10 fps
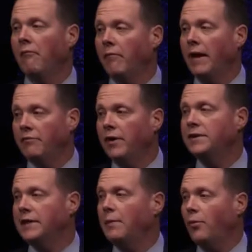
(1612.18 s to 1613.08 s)
They've
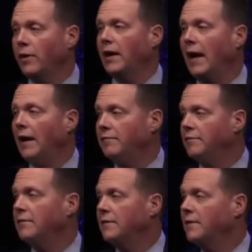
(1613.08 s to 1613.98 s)
reached that point of life.